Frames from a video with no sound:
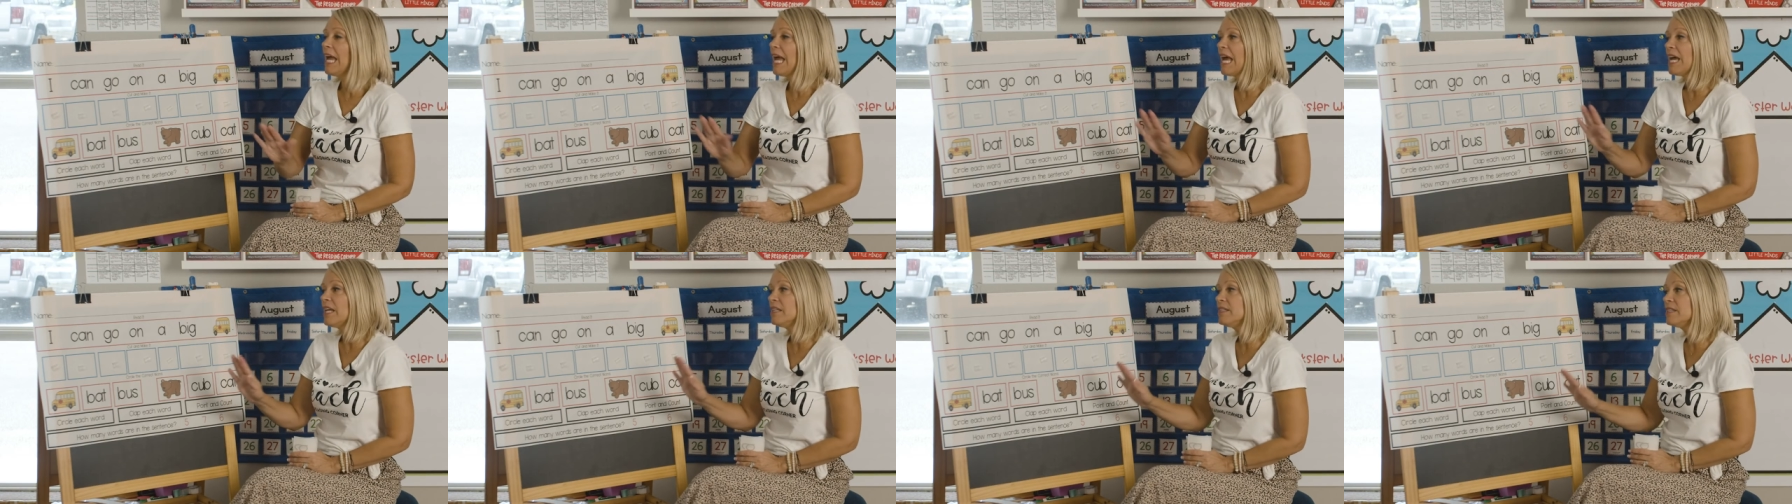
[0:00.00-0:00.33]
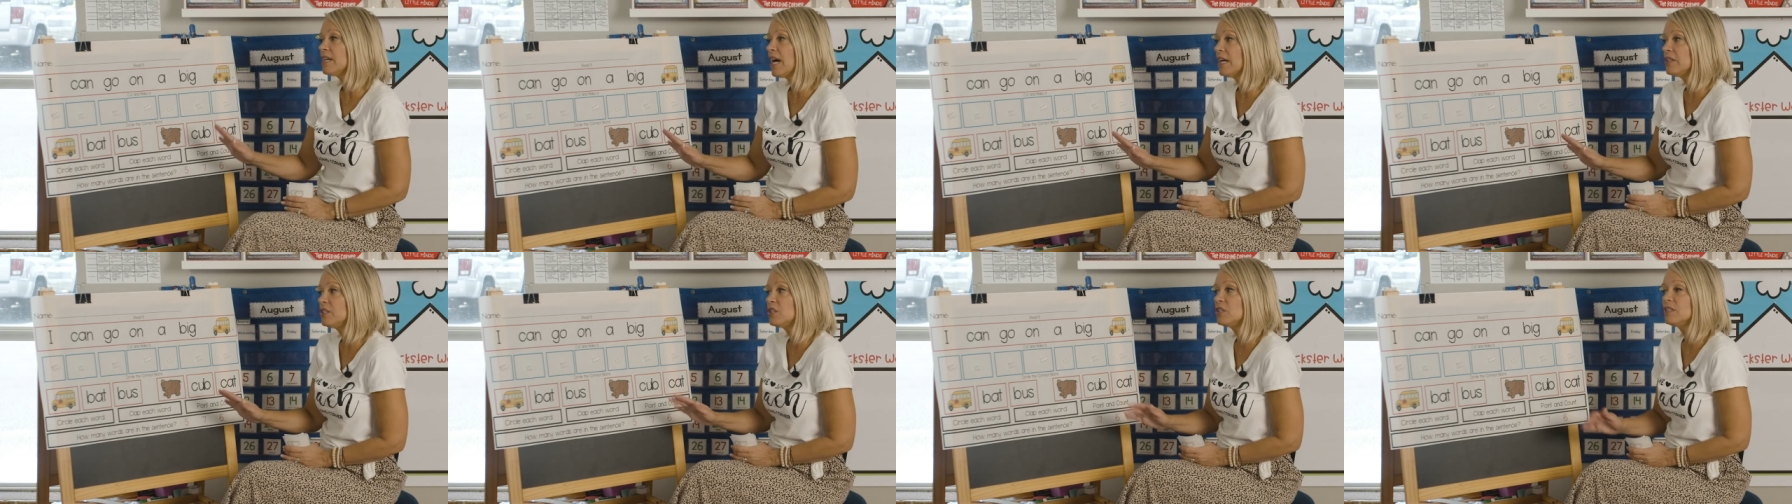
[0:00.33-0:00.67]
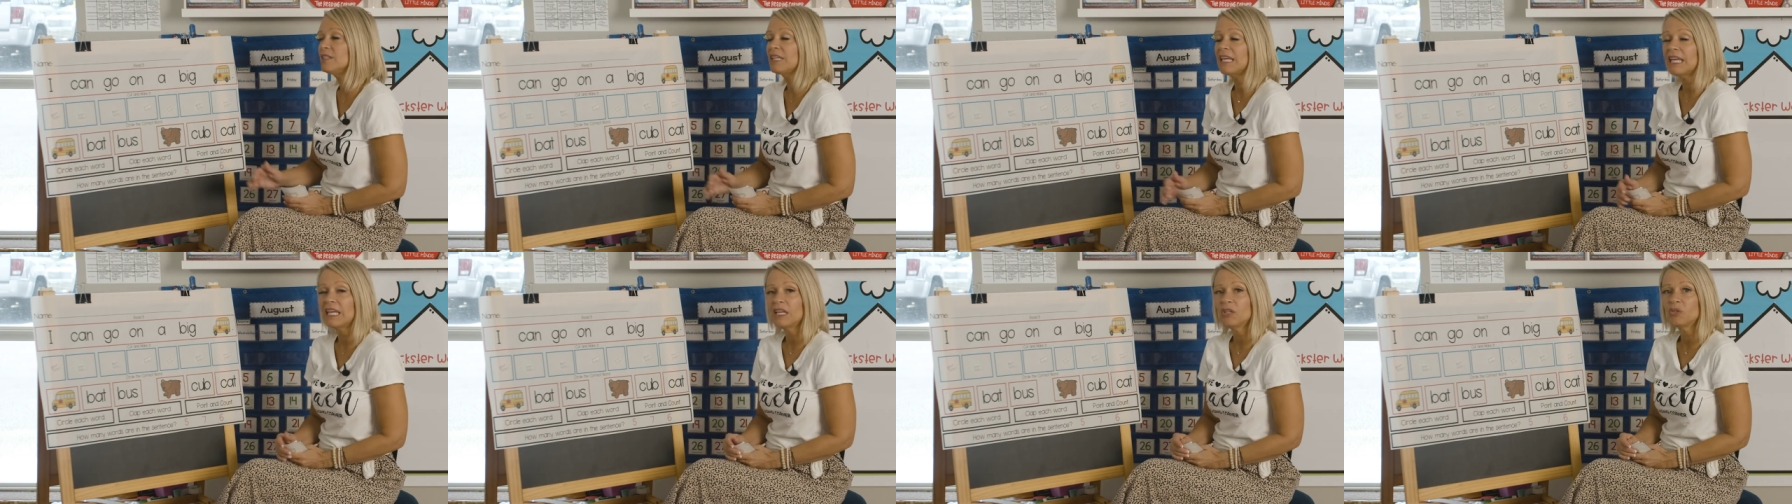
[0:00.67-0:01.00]
and
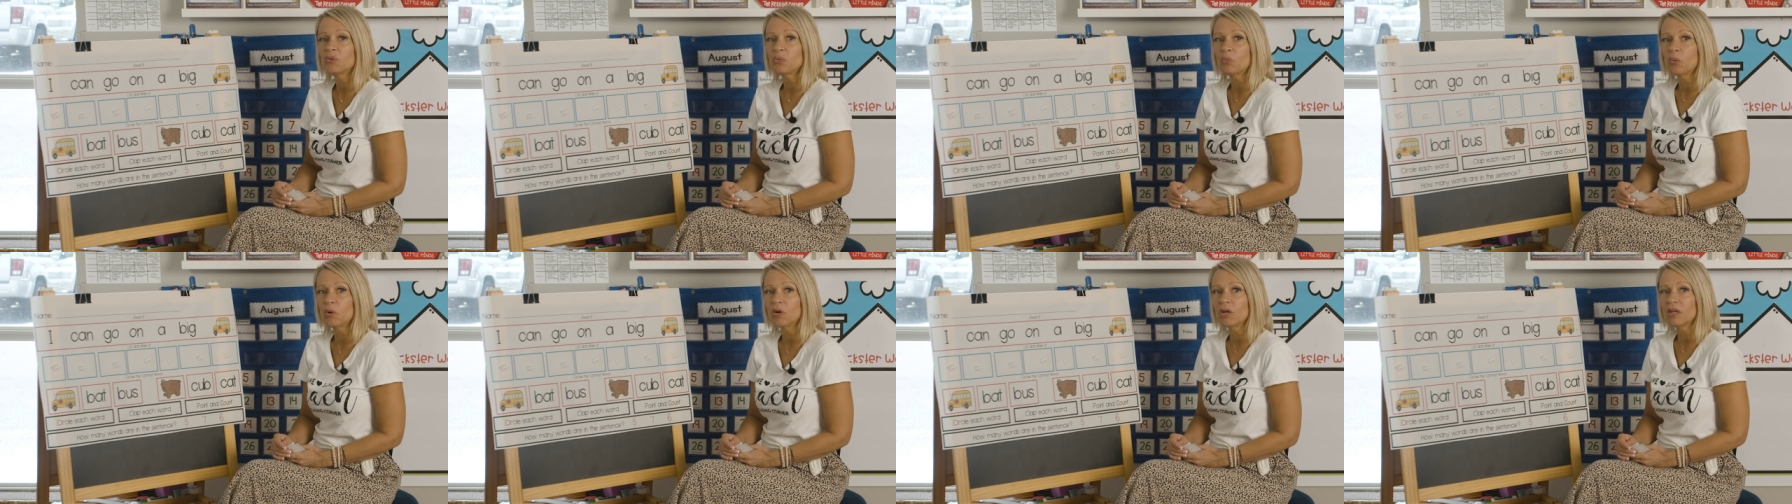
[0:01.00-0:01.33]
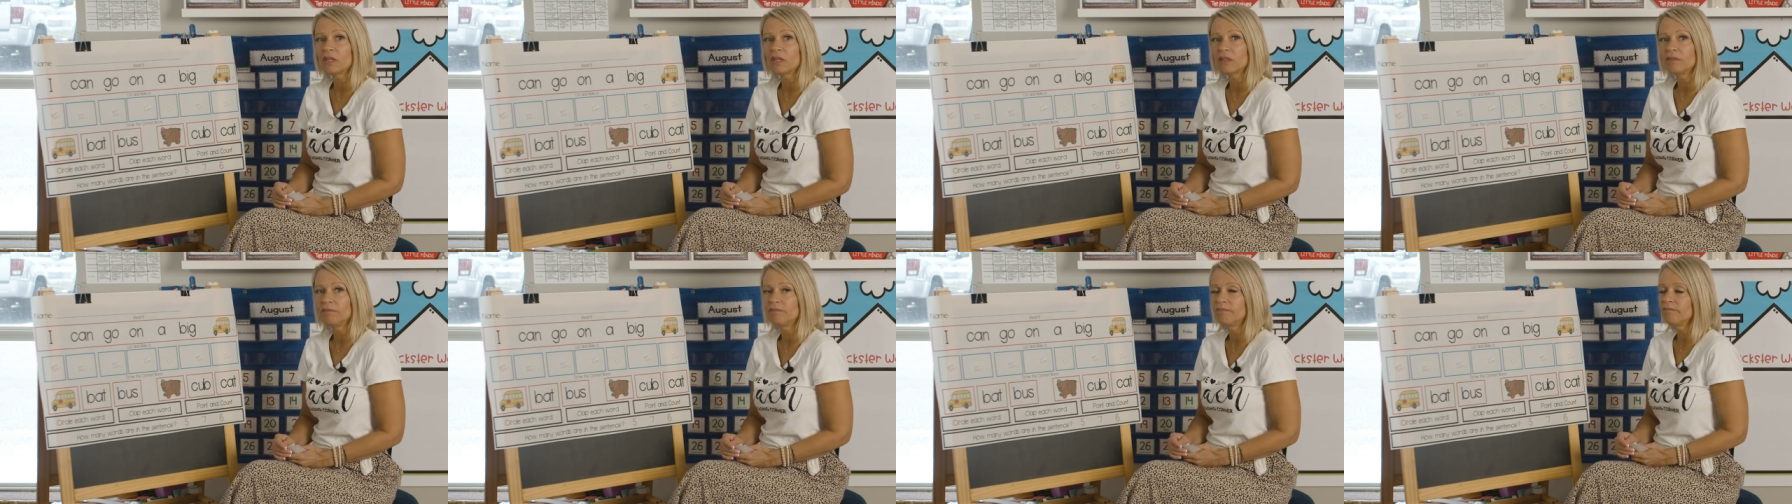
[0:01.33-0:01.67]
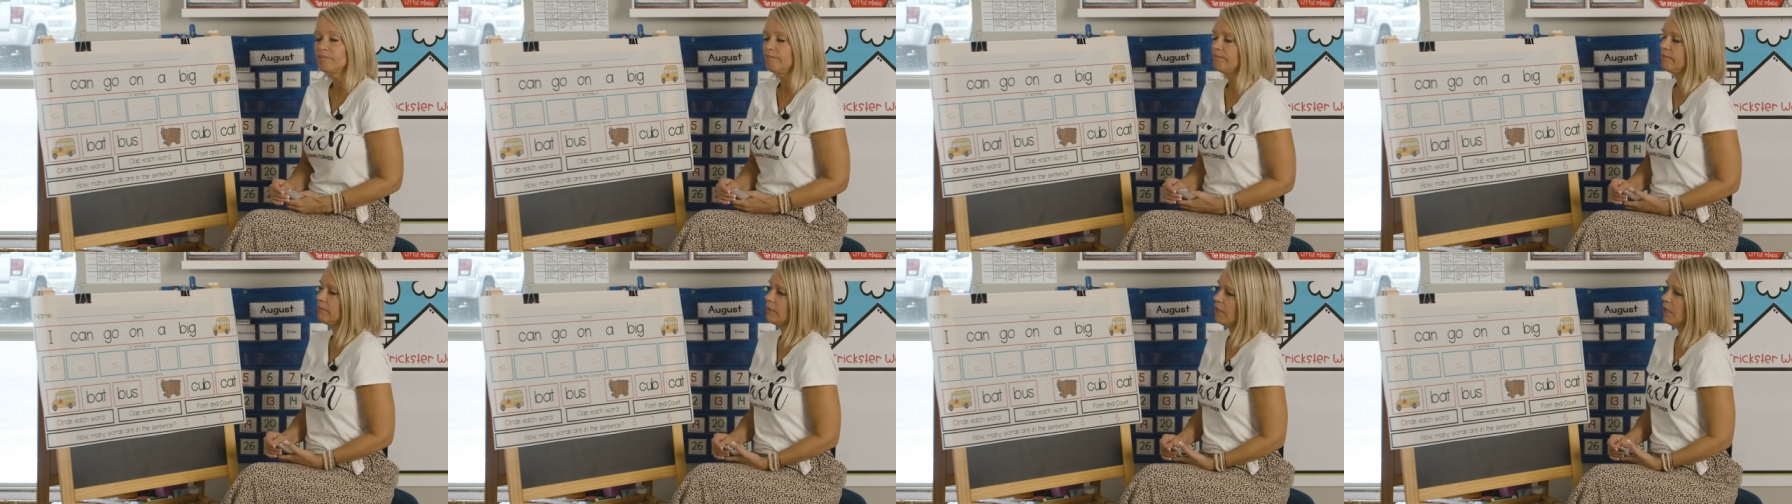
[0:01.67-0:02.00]
touches each word.
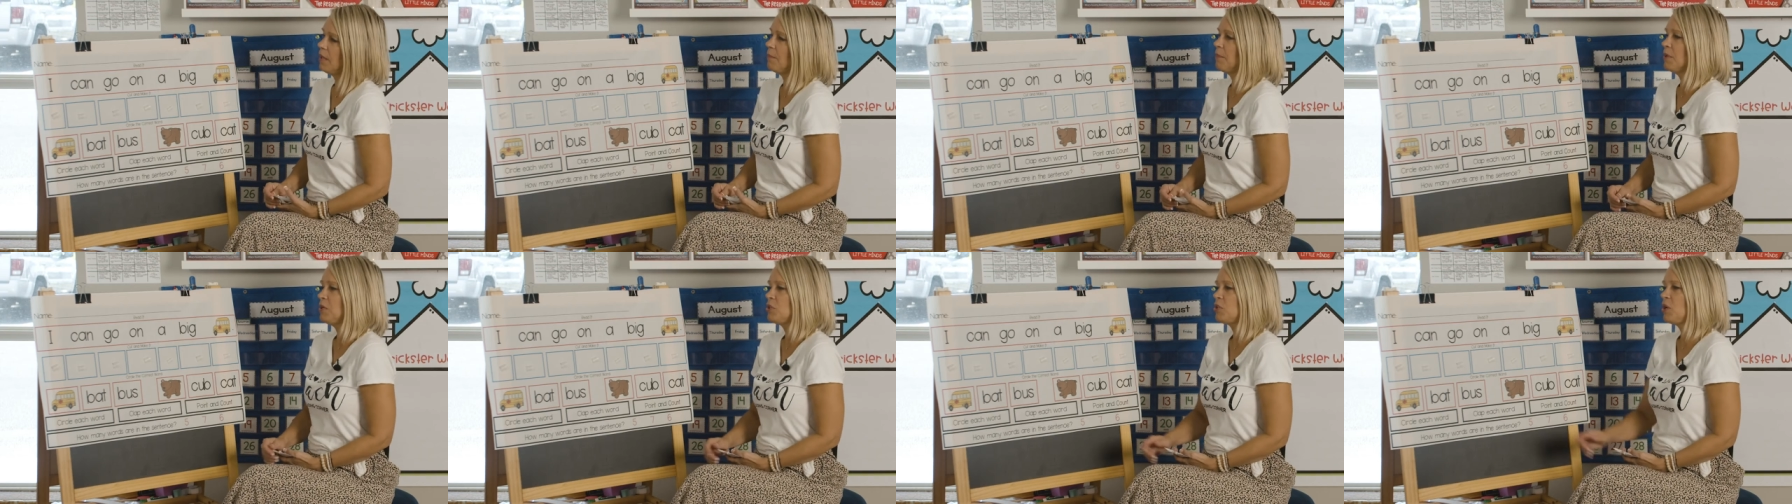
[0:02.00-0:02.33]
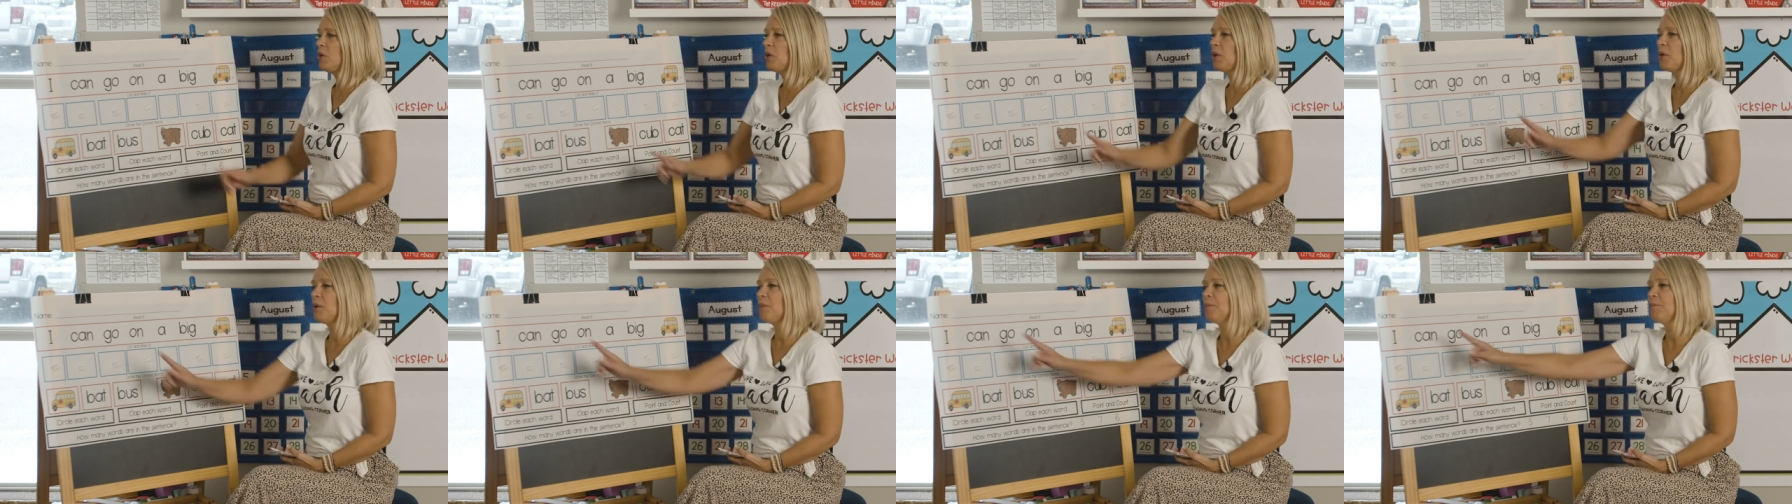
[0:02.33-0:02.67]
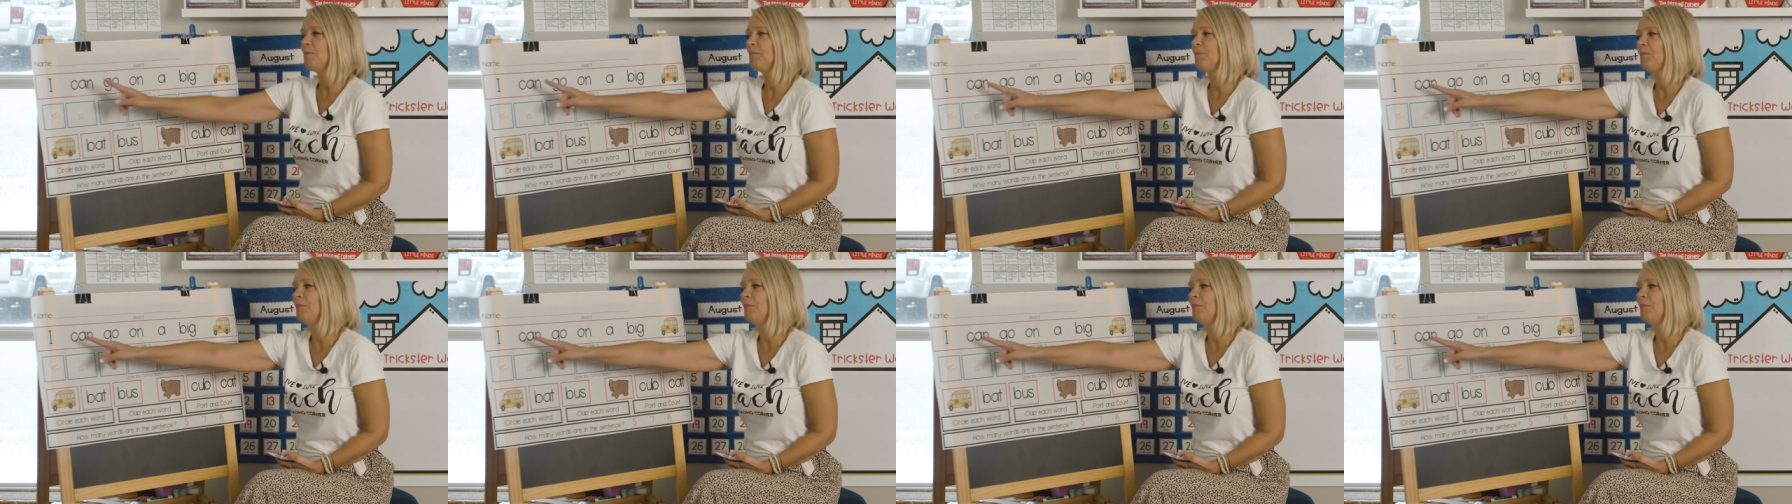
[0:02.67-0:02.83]
Let me show you.